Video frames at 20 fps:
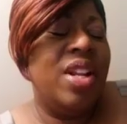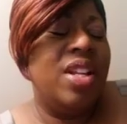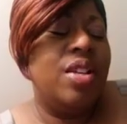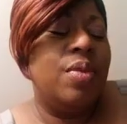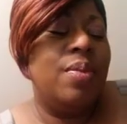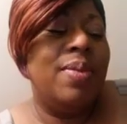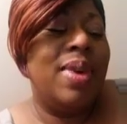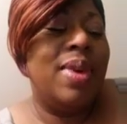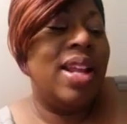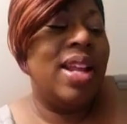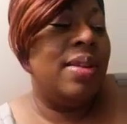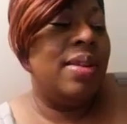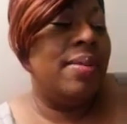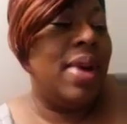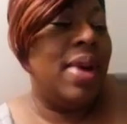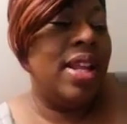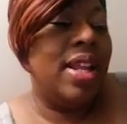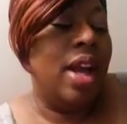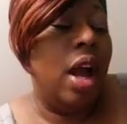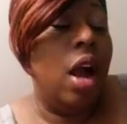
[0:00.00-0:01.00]
did
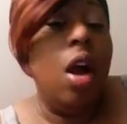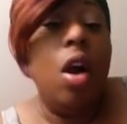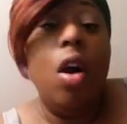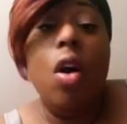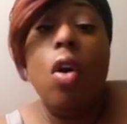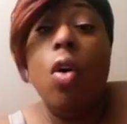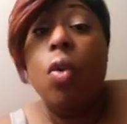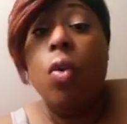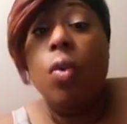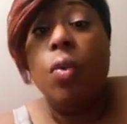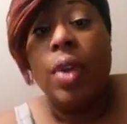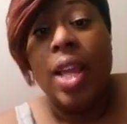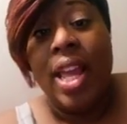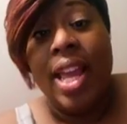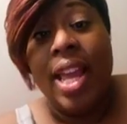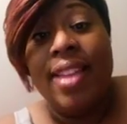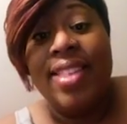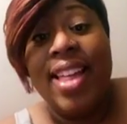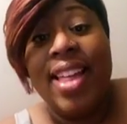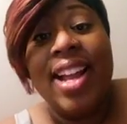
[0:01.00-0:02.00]
Molly, oh,
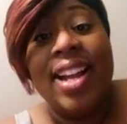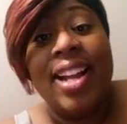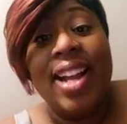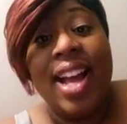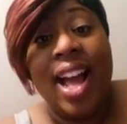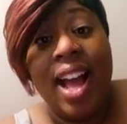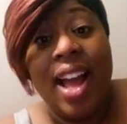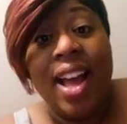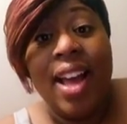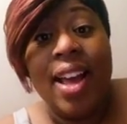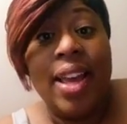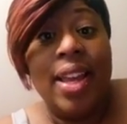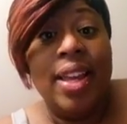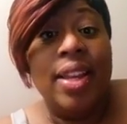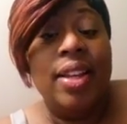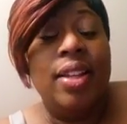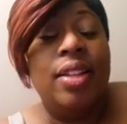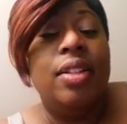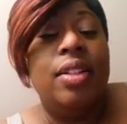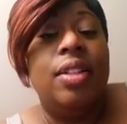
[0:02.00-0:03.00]
that
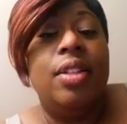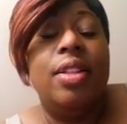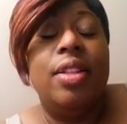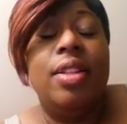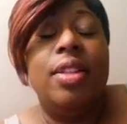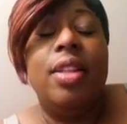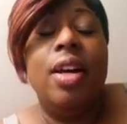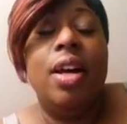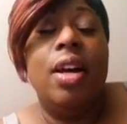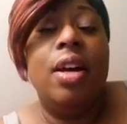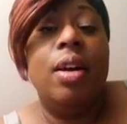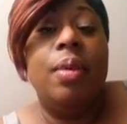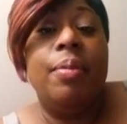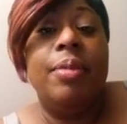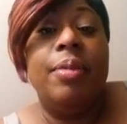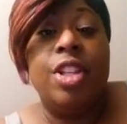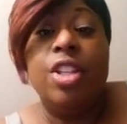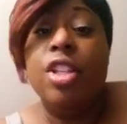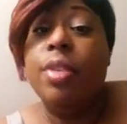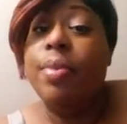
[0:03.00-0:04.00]
guy
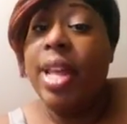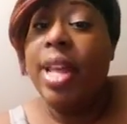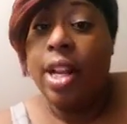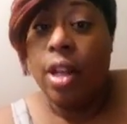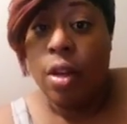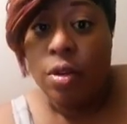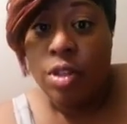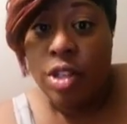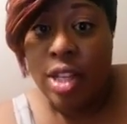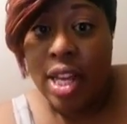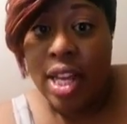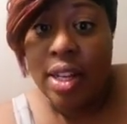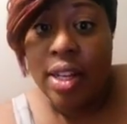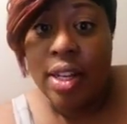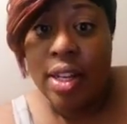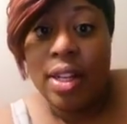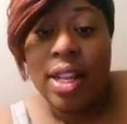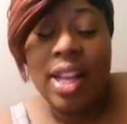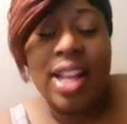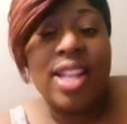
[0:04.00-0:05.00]
that she met at
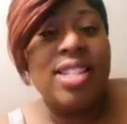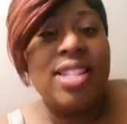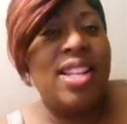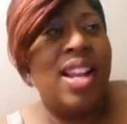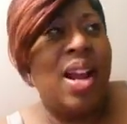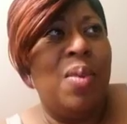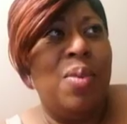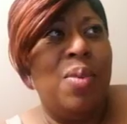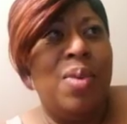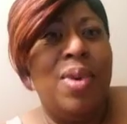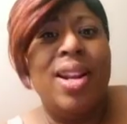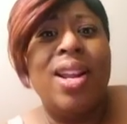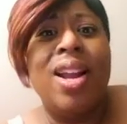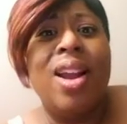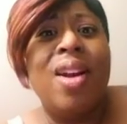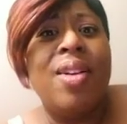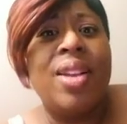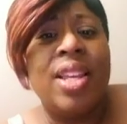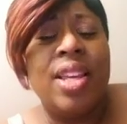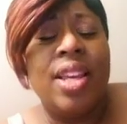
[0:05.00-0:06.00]
Coachella. Like I said, I wanted
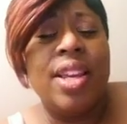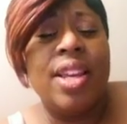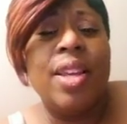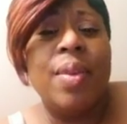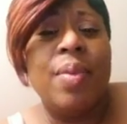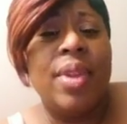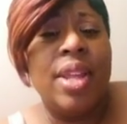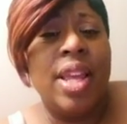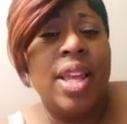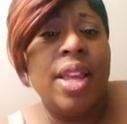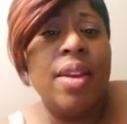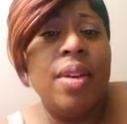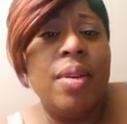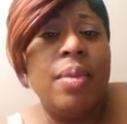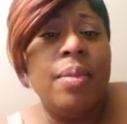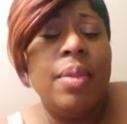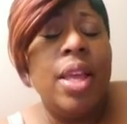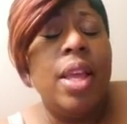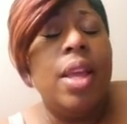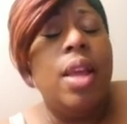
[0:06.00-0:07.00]
her to kick it with him,
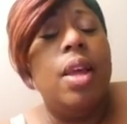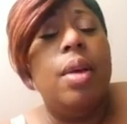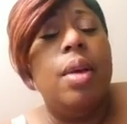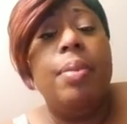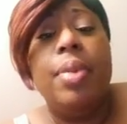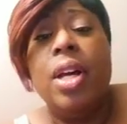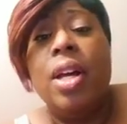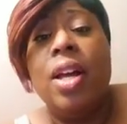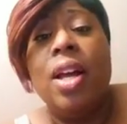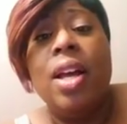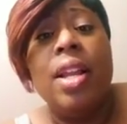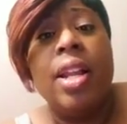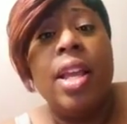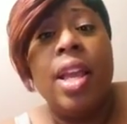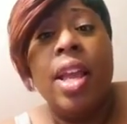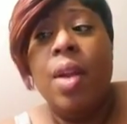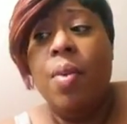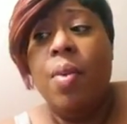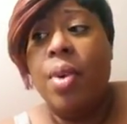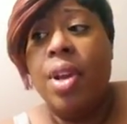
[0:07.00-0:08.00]
but honey,
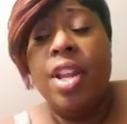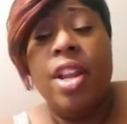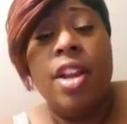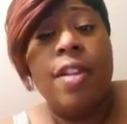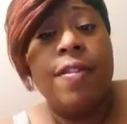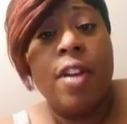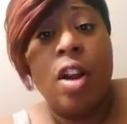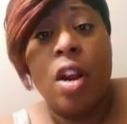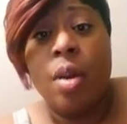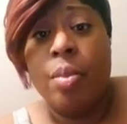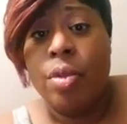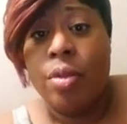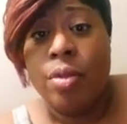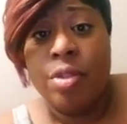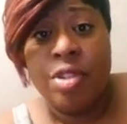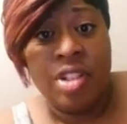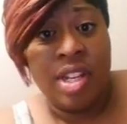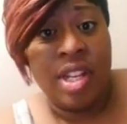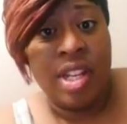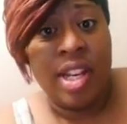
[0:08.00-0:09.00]
he wasn't here for her
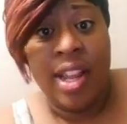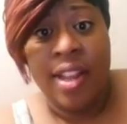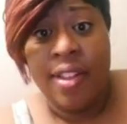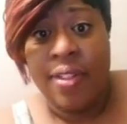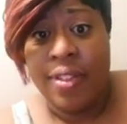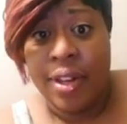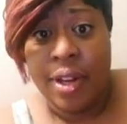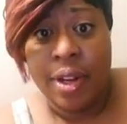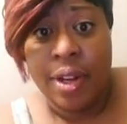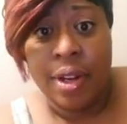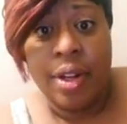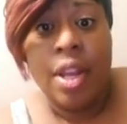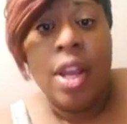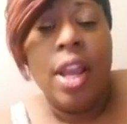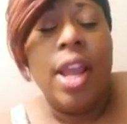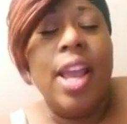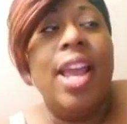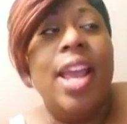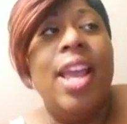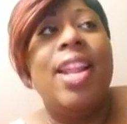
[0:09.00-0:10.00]
bullshit either.
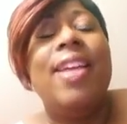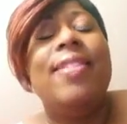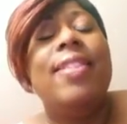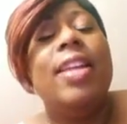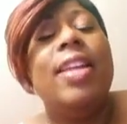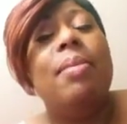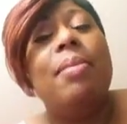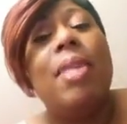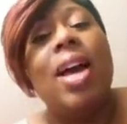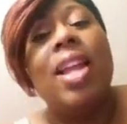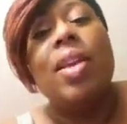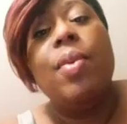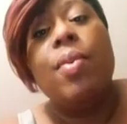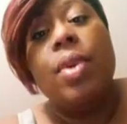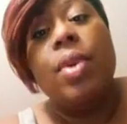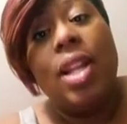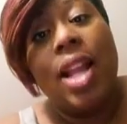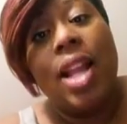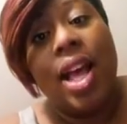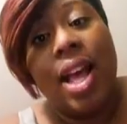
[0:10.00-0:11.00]
And I think Molly
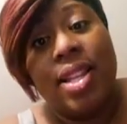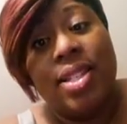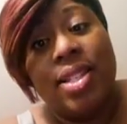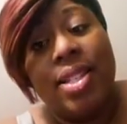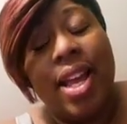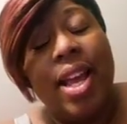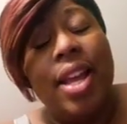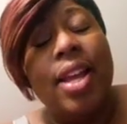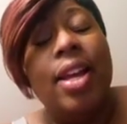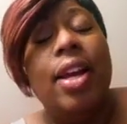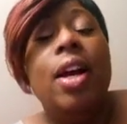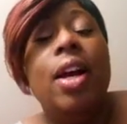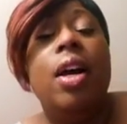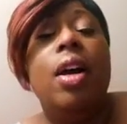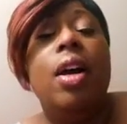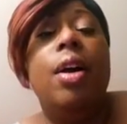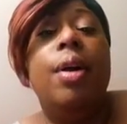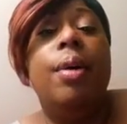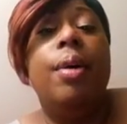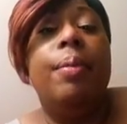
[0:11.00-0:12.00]
realized that.
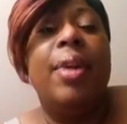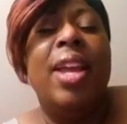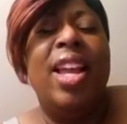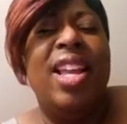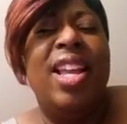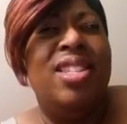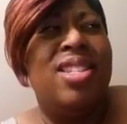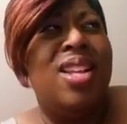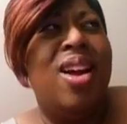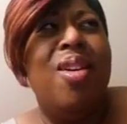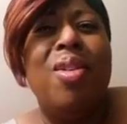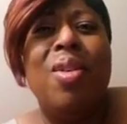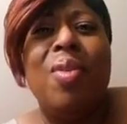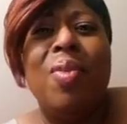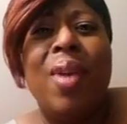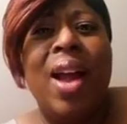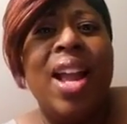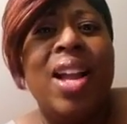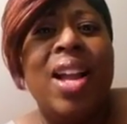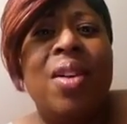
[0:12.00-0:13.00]
He told her
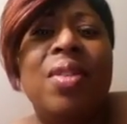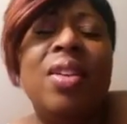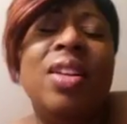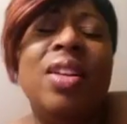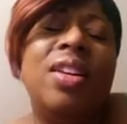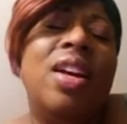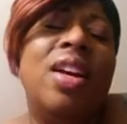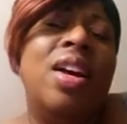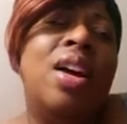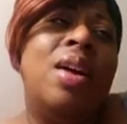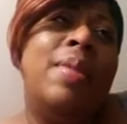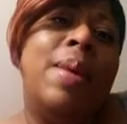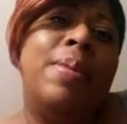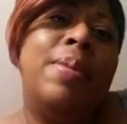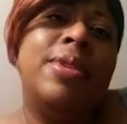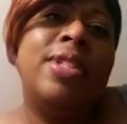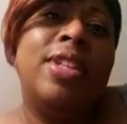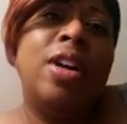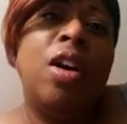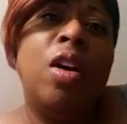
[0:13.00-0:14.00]
right on the
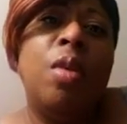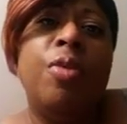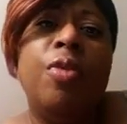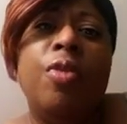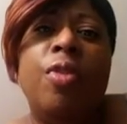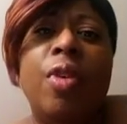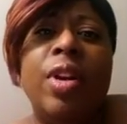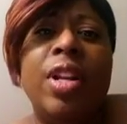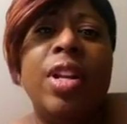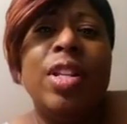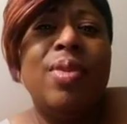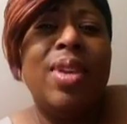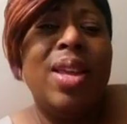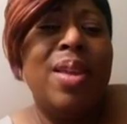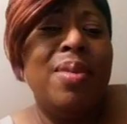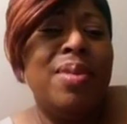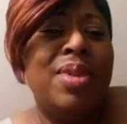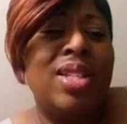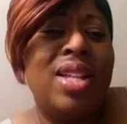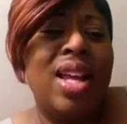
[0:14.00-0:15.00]
episode before this one. He
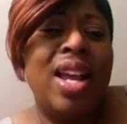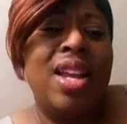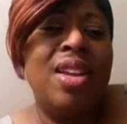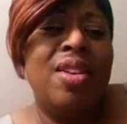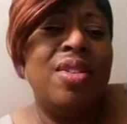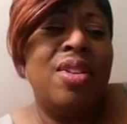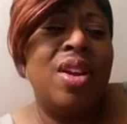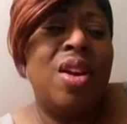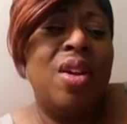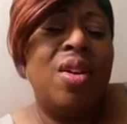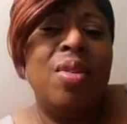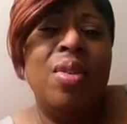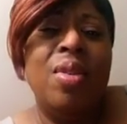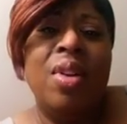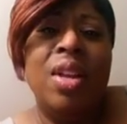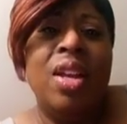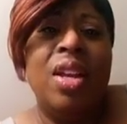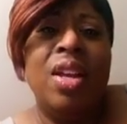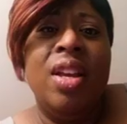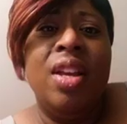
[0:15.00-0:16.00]
was like,
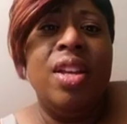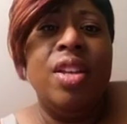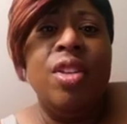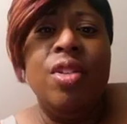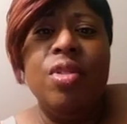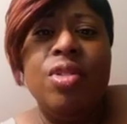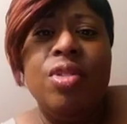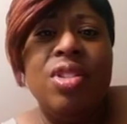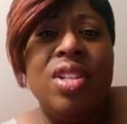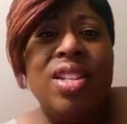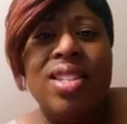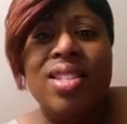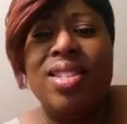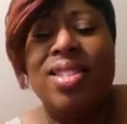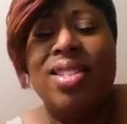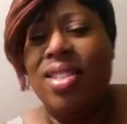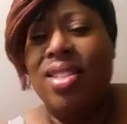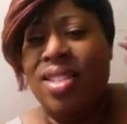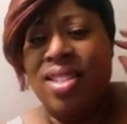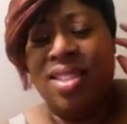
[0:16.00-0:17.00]
you just
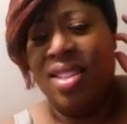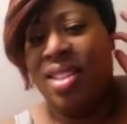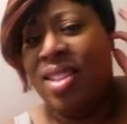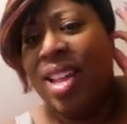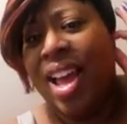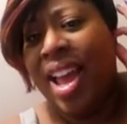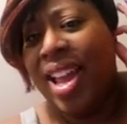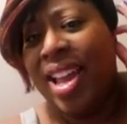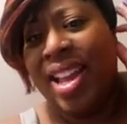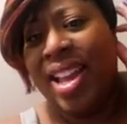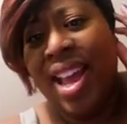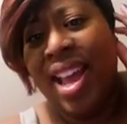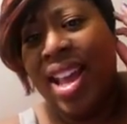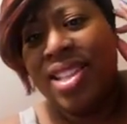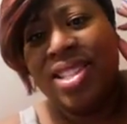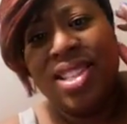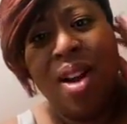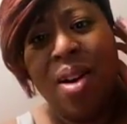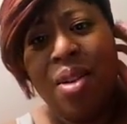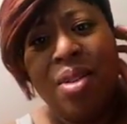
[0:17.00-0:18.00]
like, he
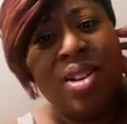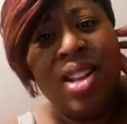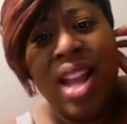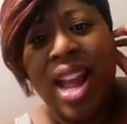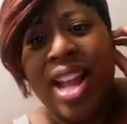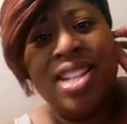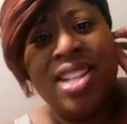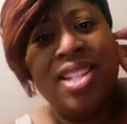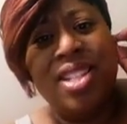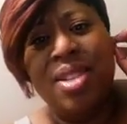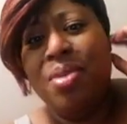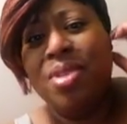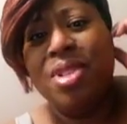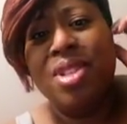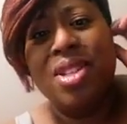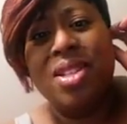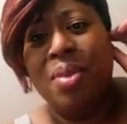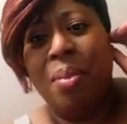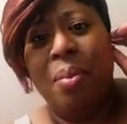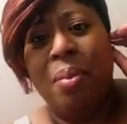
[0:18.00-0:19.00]
told her like she was
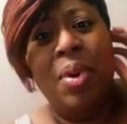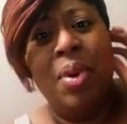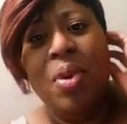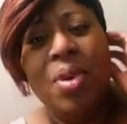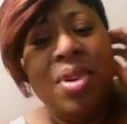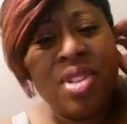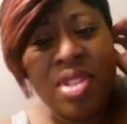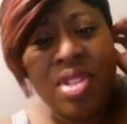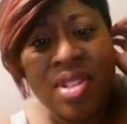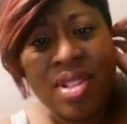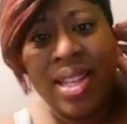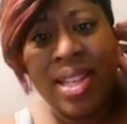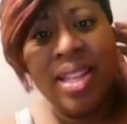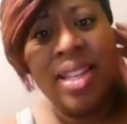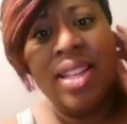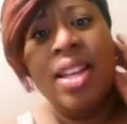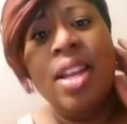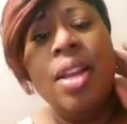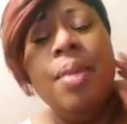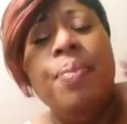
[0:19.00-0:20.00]
just some
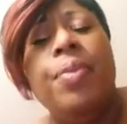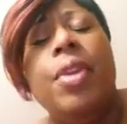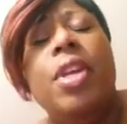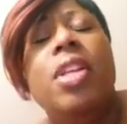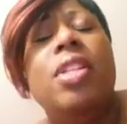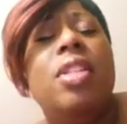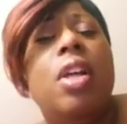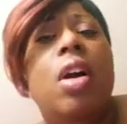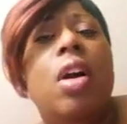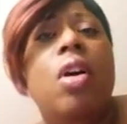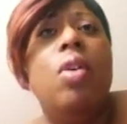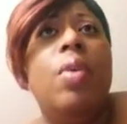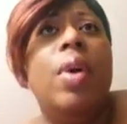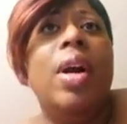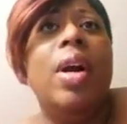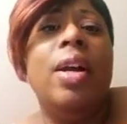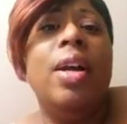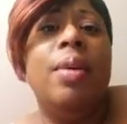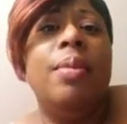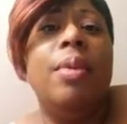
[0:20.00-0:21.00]
bullshit. So
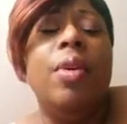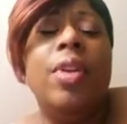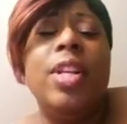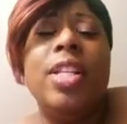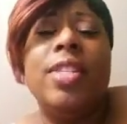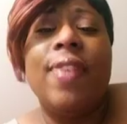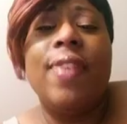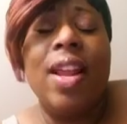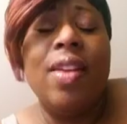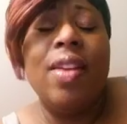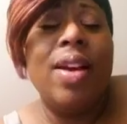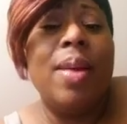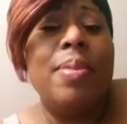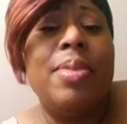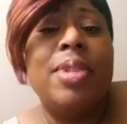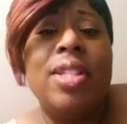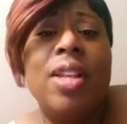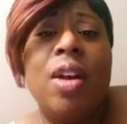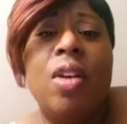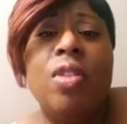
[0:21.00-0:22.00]
on this final
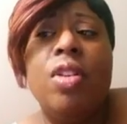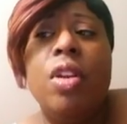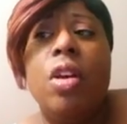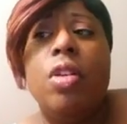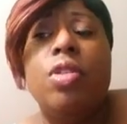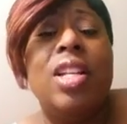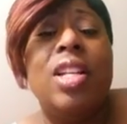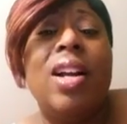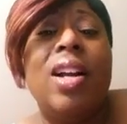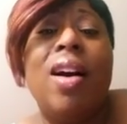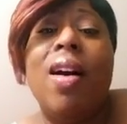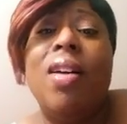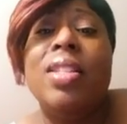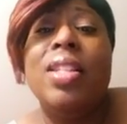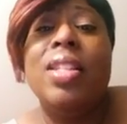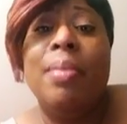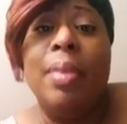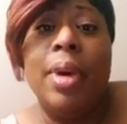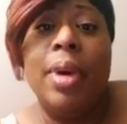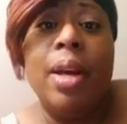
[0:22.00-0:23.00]
episode, she calls
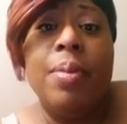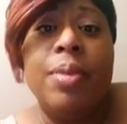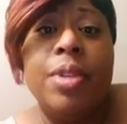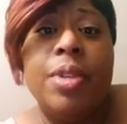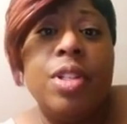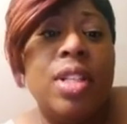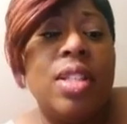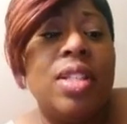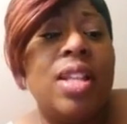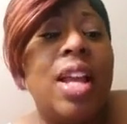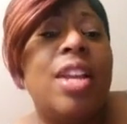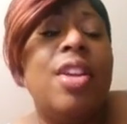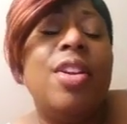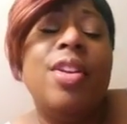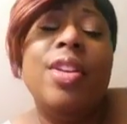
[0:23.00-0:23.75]
him up and she's like,